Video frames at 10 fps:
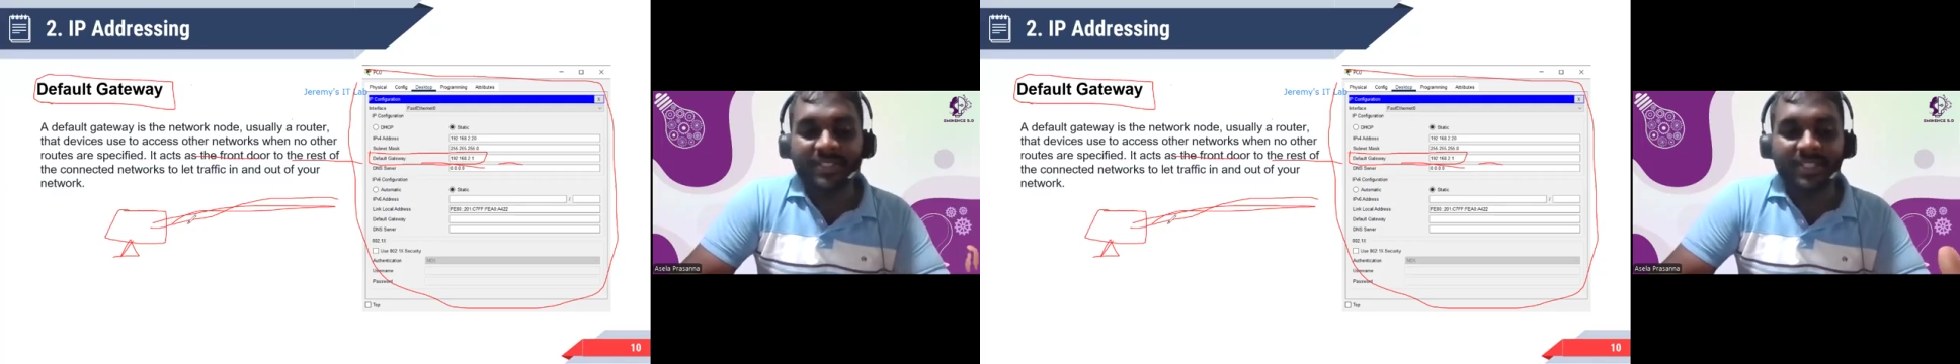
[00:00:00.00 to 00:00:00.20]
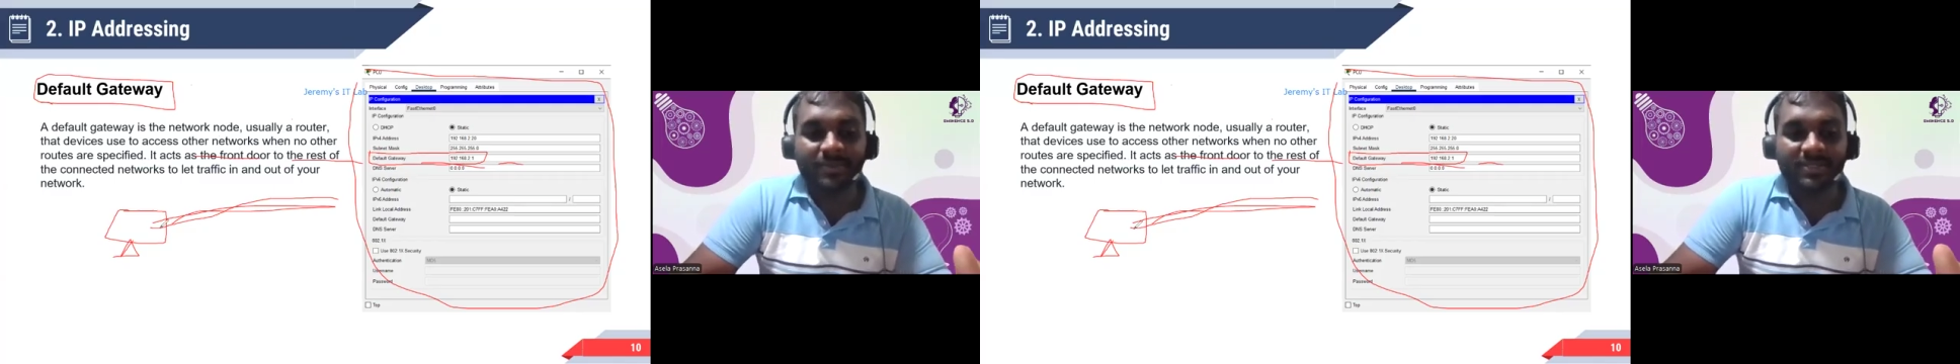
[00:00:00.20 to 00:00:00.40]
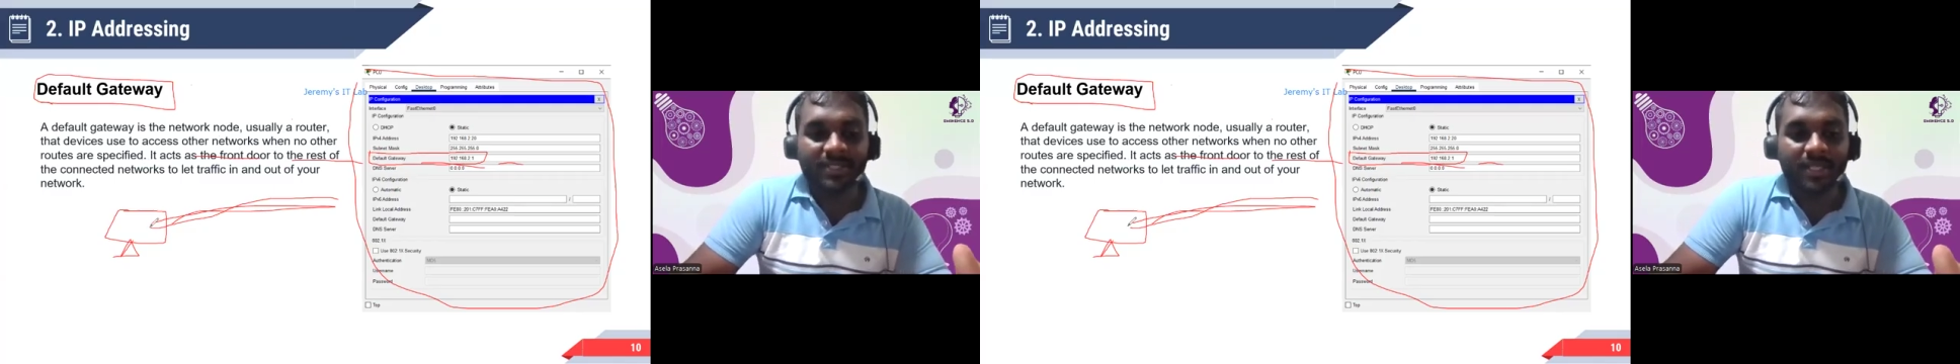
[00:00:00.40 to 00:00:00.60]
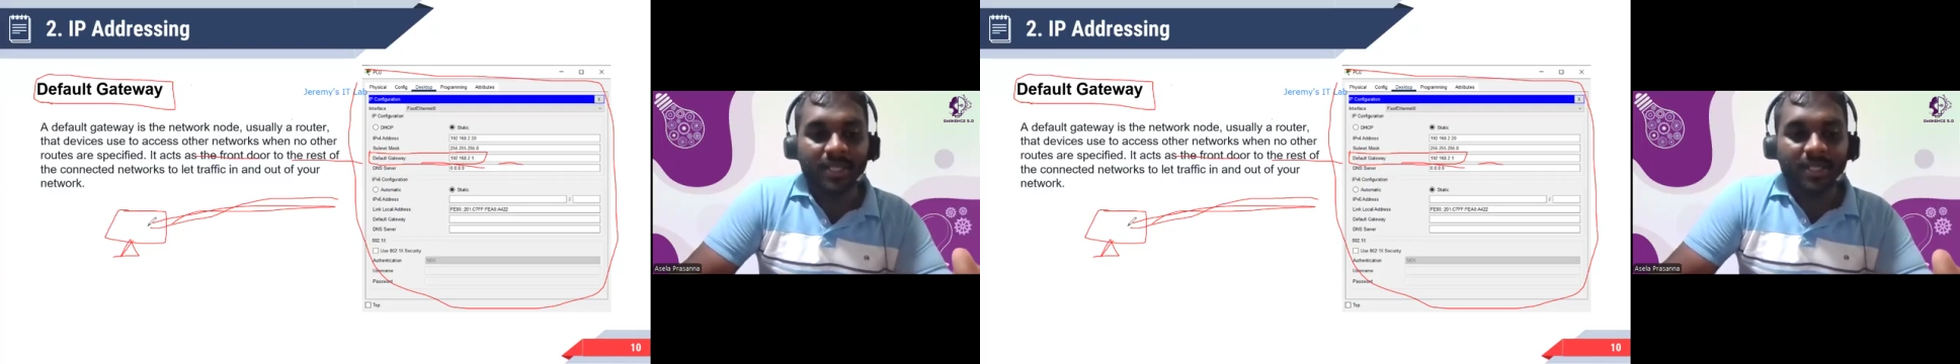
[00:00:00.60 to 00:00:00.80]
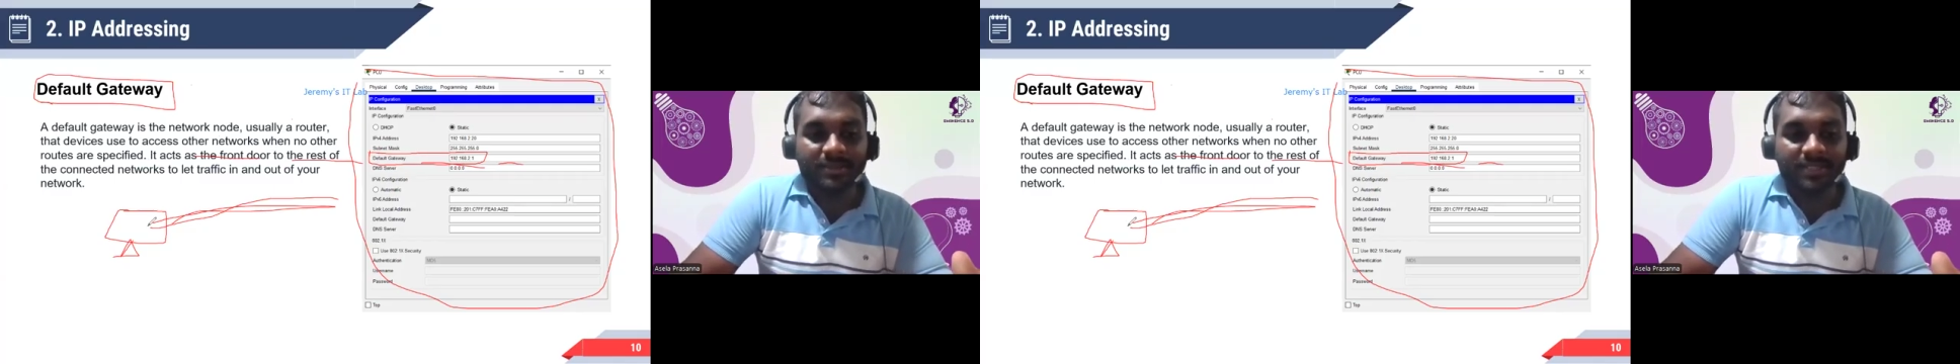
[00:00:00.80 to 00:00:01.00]
That means
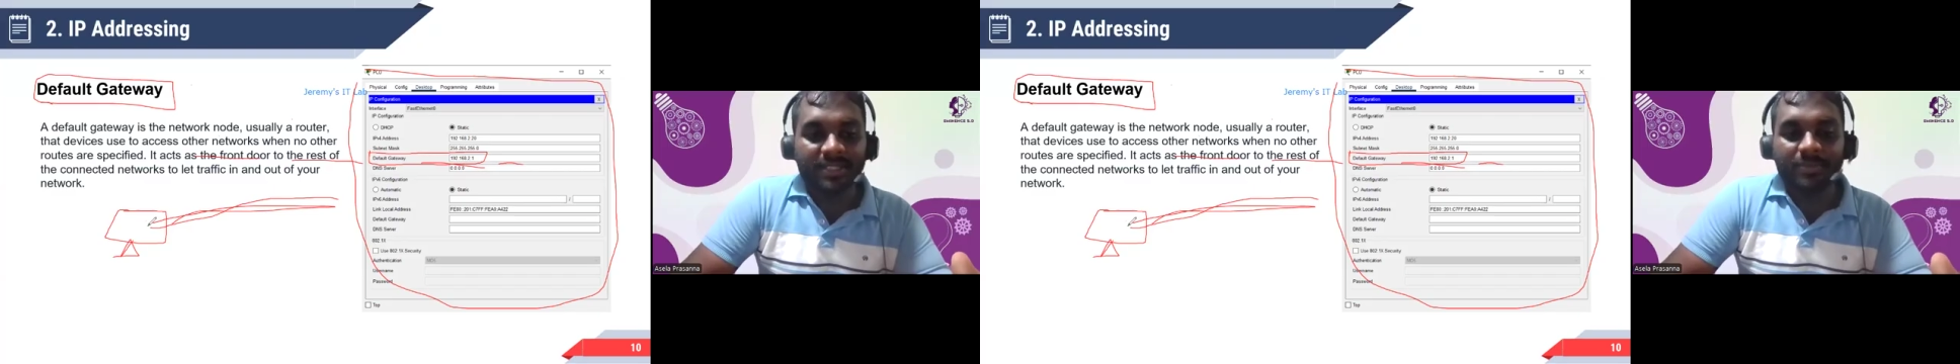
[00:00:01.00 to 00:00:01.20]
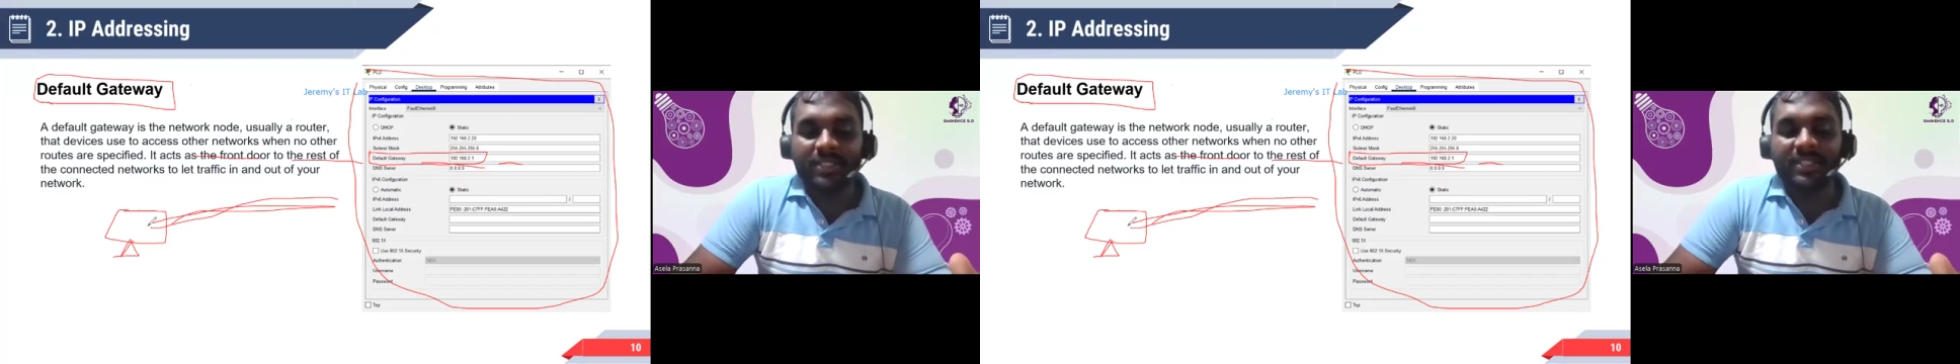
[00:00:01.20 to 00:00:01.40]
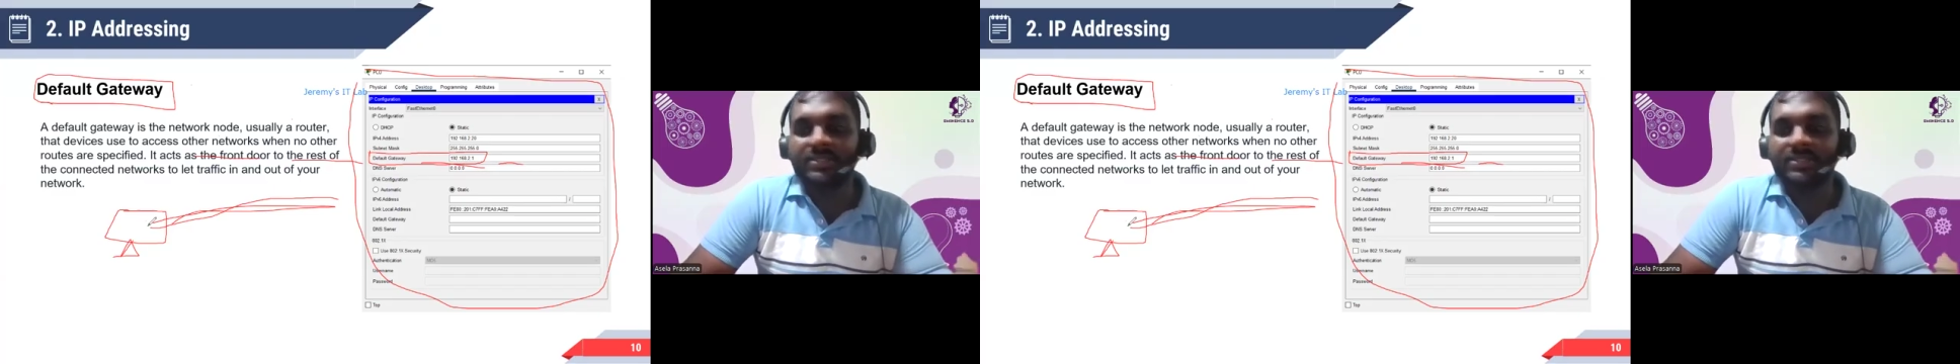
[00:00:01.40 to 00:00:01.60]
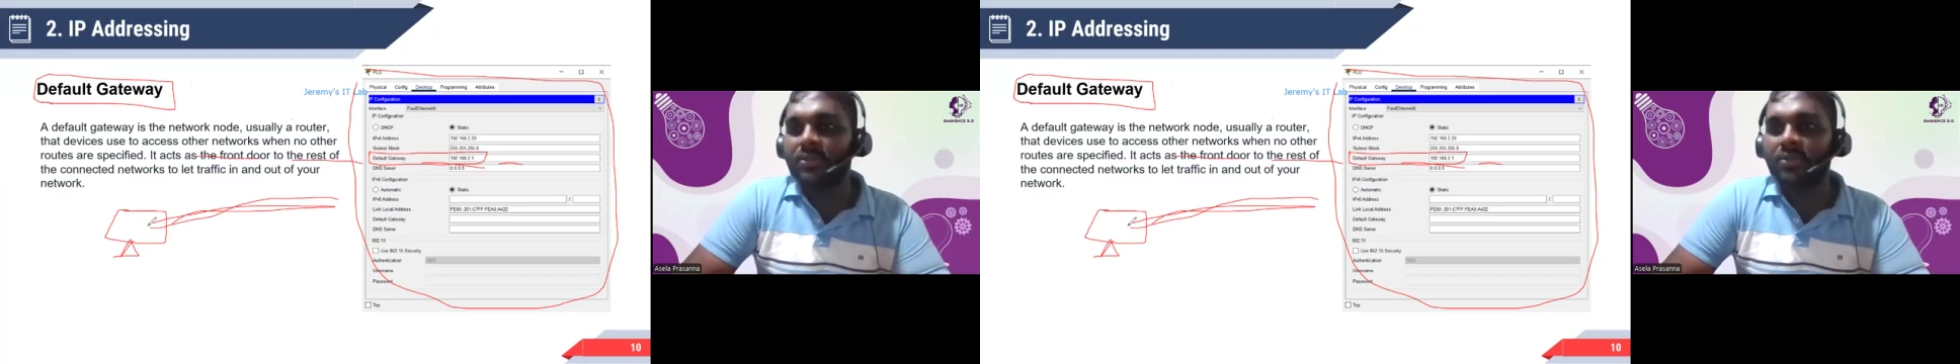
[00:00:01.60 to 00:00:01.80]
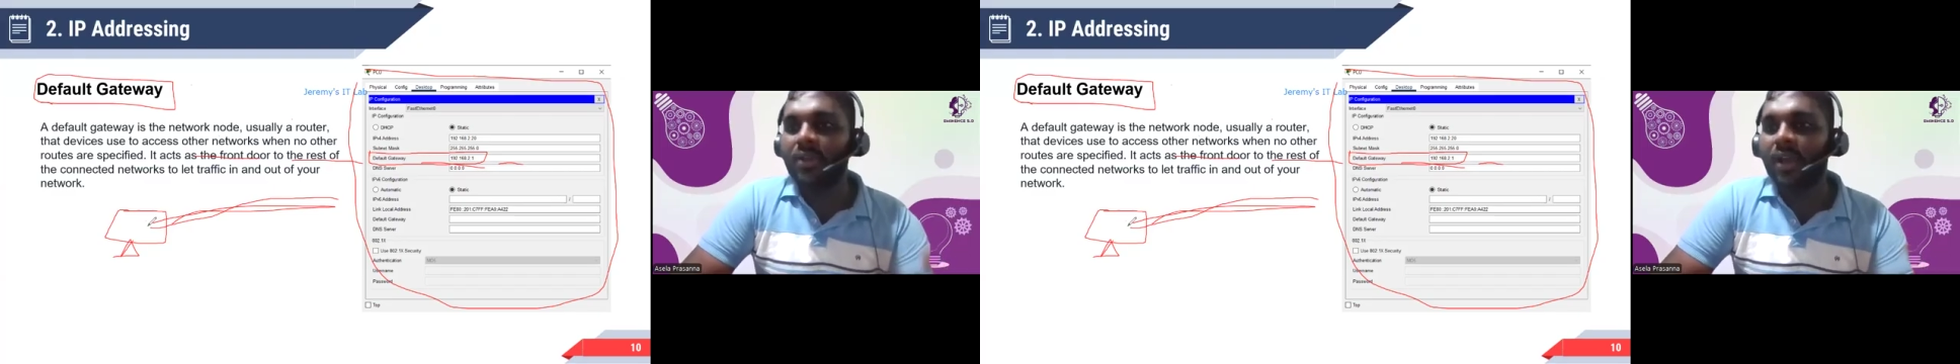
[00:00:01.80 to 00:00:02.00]
the computer does not
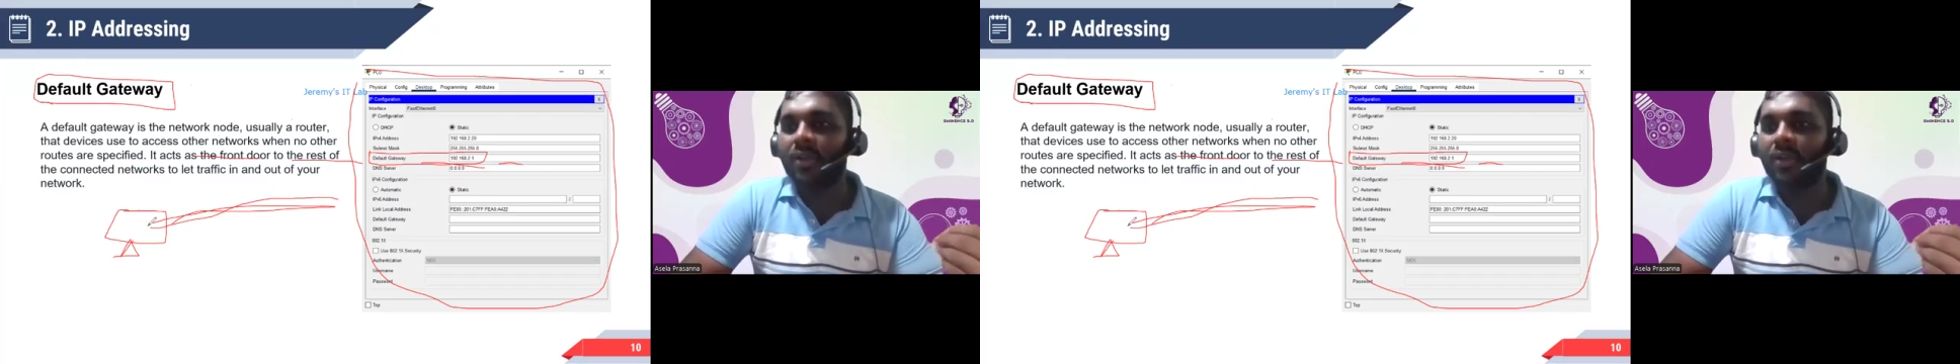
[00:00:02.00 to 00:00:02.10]
know